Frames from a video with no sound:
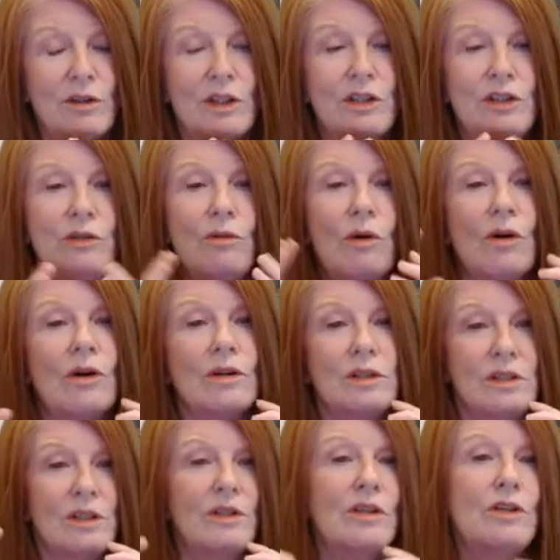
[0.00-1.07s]
that you
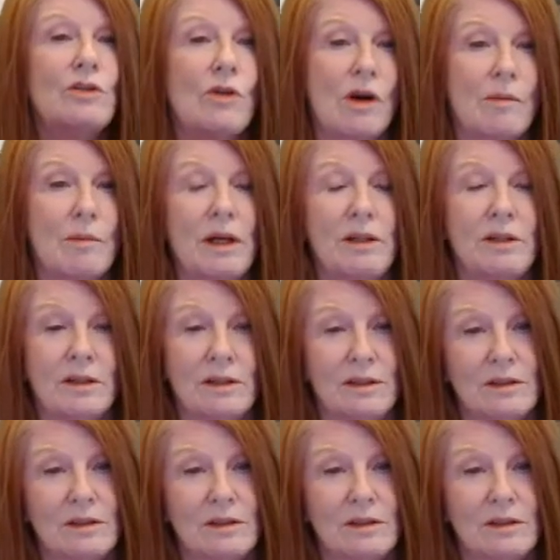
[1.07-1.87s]
aren't the drama.